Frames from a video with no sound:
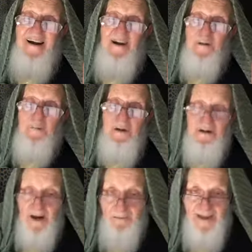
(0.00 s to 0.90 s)

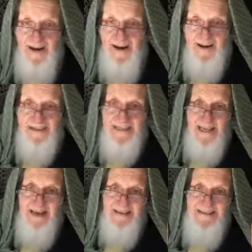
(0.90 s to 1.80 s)
Brother Hamdan,
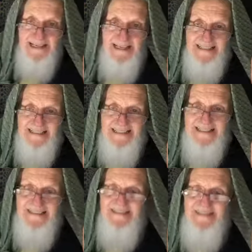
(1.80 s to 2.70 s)
salam alaikum.